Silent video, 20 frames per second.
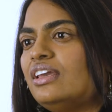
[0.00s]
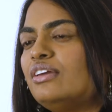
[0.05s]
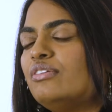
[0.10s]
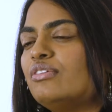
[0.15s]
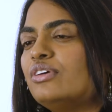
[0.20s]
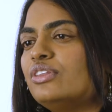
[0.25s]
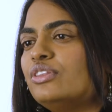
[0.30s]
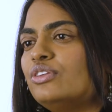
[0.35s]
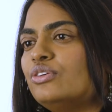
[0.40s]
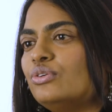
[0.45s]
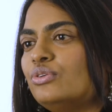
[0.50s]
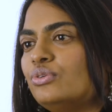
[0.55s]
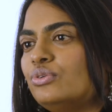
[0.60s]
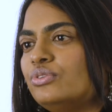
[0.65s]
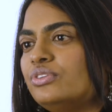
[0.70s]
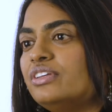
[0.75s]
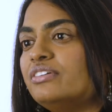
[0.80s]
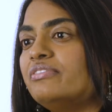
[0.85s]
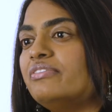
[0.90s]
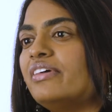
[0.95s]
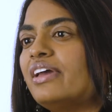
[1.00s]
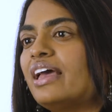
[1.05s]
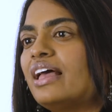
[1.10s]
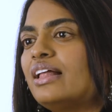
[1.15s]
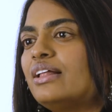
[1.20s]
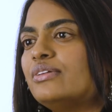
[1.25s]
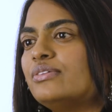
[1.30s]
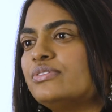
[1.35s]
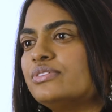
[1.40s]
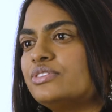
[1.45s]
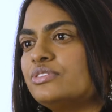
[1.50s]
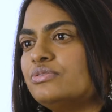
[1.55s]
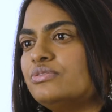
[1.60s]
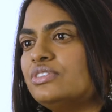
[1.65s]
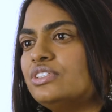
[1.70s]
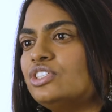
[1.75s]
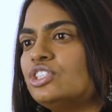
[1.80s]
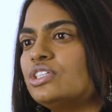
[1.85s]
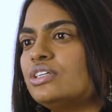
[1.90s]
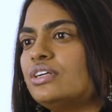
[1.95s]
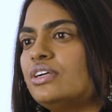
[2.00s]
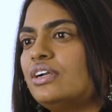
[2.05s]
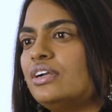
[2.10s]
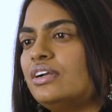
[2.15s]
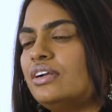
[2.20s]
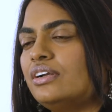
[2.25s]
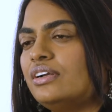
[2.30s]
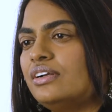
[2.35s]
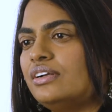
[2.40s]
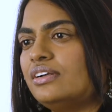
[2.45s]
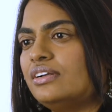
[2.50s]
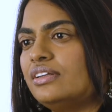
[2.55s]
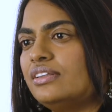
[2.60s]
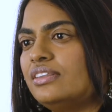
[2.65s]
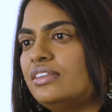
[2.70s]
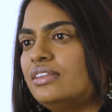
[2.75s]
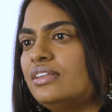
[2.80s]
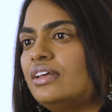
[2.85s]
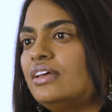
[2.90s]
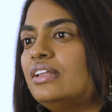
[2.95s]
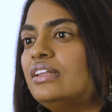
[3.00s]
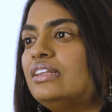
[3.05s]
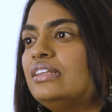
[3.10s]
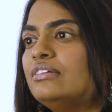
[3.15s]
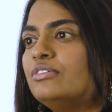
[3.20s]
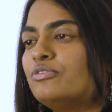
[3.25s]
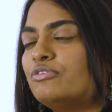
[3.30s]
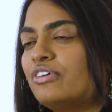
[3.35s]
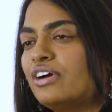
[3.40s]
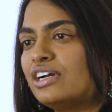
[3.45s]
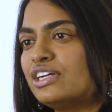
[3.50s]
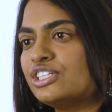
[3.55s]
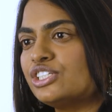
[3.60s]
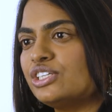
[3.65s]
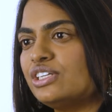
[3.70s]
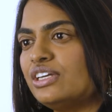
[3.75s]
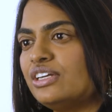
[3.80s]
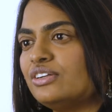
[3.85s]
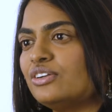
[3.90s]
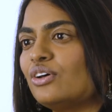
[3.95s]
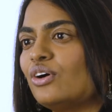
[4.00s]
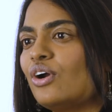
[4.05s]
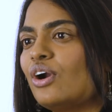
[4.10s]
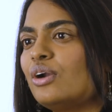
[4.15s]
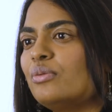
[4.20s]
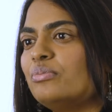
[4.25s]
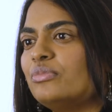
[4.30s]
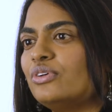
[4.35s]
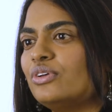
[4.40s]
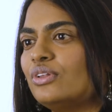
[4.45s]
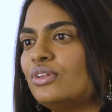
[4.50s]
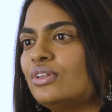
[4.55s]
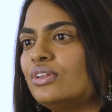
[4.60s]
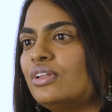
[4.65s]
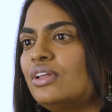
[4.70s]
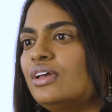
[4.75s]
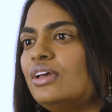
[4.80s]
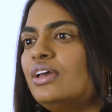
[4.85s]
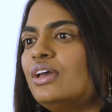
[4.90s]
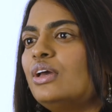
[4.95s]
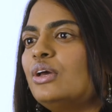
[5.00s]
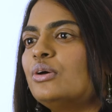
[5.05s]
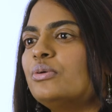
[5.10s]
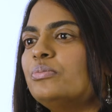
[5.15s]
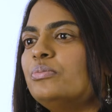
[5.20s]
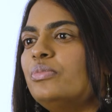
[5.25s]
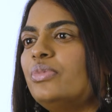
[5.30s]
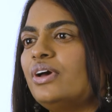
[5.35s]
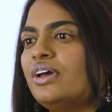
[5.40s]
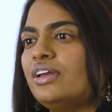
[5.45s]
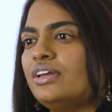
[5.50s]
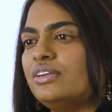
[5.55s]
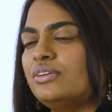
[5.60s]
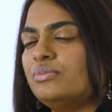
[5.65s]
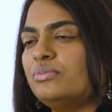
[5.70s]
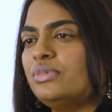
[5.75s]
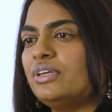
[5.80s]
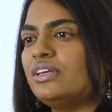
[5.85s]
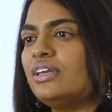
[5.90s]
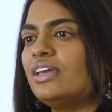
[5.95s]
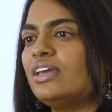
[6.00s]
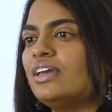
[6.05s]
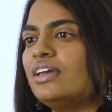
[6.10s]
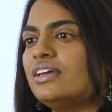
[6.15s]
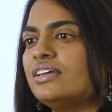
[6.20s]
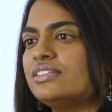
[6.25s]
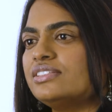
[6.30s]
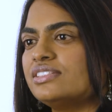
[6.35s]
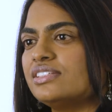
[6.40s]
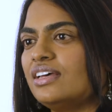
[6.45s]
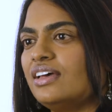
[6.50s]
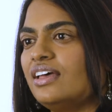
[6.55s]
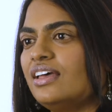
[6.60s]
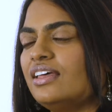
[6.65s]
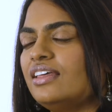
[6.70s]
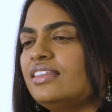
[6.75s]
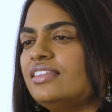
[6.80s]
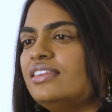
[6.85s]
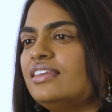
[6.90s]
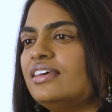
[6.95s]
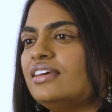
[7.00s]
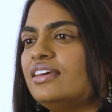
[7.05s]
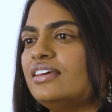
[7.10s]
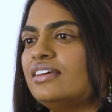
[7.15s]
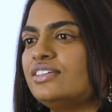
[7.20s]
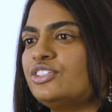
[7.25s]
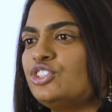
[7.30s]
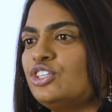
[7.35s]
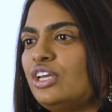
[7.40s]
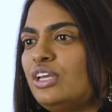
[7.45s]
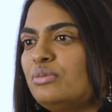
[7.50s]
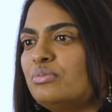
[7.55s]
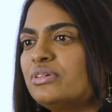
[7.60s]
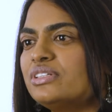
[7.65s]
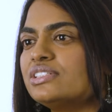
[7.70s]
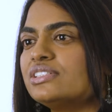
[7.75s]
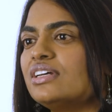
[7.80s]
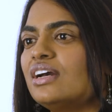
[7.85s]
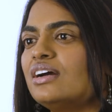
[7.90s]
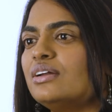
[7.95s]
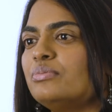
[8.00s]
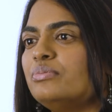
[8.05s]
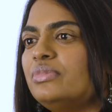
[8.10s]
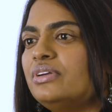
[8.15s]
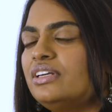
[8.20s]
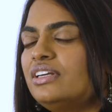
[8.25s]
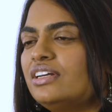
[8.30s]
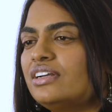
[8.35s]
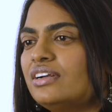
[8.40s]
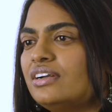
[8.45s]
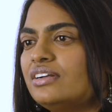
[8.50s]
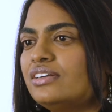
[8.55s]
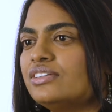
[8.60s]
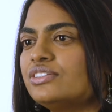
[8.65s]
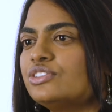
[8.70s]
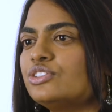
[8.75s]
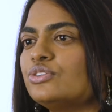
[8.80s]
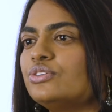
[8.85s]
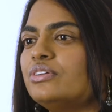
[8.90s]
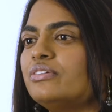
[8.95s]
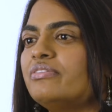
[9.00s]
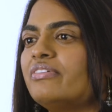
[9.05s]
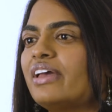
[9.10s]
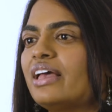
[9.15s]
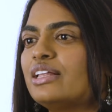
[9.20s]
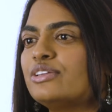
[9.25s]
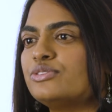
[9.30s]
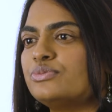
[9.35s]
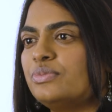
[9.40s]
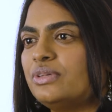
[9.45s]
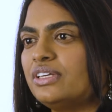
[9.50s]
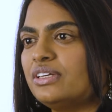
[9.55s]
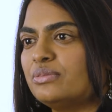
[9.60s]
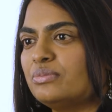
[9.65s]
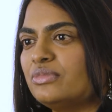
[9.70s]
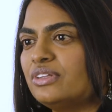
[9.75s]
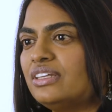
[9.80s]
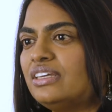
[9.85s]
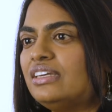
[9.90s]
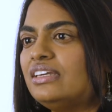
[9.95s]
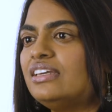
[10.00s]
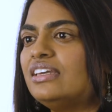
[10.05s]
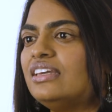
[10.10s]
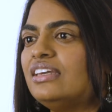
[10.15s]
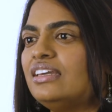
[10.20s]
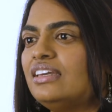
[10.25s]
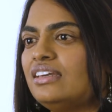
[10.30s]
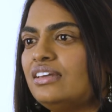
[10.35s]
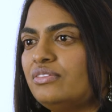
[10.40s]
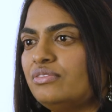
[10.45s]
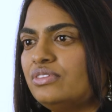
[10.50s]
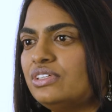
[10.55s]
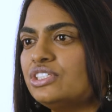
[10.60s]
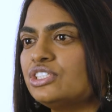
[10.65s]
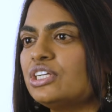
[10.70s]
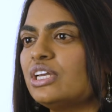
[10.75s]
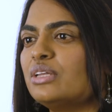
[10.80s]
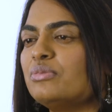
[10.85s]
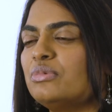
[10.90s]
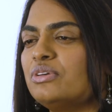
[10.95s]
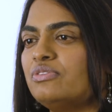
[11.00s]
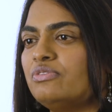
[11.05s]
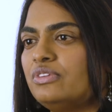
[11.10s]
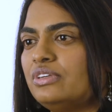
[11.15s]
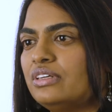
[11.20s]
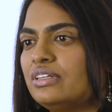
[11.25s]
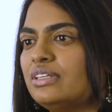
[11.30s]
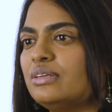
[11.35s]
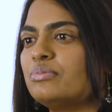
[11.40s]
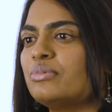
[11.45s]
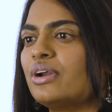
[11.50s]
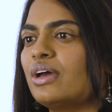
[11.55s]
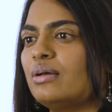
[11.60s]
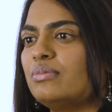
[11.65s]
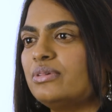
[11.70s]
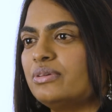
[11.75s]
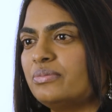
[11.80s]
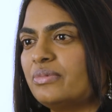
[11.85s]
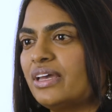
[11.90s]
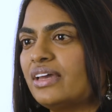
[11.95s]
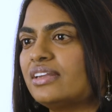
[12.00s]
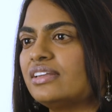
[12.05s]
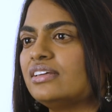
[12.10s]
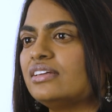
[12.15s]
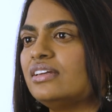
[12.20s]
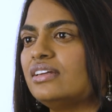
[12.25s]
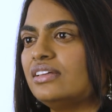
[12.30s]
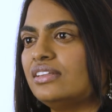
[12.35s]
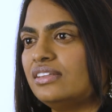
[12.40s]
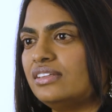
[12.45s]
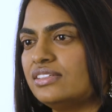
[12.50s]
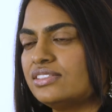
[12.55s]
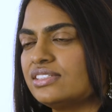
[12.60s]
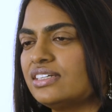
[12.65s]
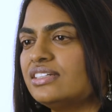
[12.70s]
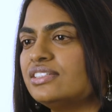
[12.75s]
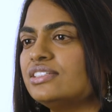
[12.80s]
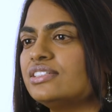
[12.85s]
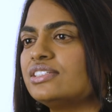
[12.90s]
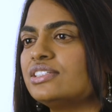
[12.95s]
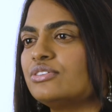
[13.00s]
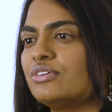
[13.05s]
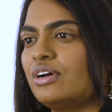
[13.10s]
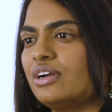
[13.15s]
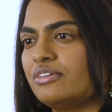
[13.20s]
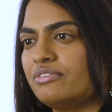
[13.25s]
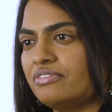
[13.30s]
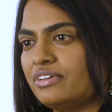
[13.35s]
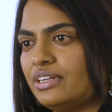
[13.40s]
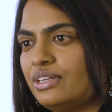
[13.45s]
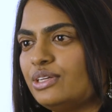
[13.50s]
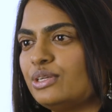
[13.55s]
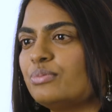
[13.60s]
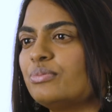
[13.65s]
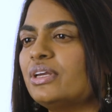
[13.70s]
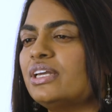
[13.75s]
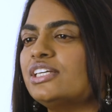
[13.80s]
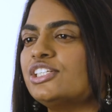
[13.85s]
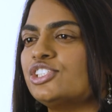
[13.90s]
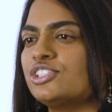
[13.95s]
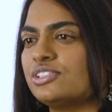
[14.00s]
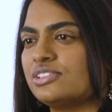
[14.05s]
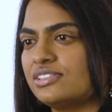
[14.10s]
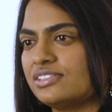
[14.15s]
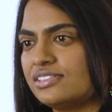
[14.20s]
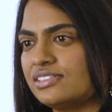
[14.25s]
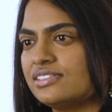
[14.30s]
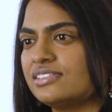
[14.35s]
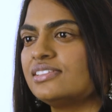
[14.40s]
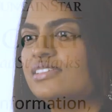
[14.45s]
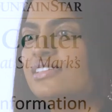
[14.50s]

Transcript: even though the valves which are functioning normal, but because the chambers got bigger, so the valves become leaky, which can be really problematic in these congestive heart failure patients.